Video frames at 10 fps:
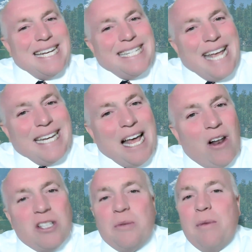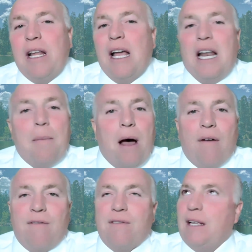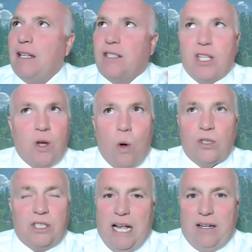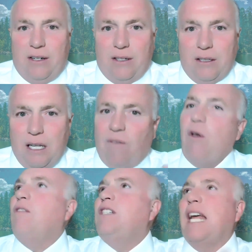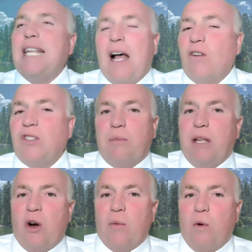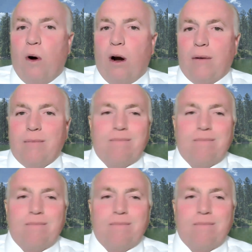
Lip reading: 10 gallons a minute and above is the gold standard. If you have 10 gallons a minute or more,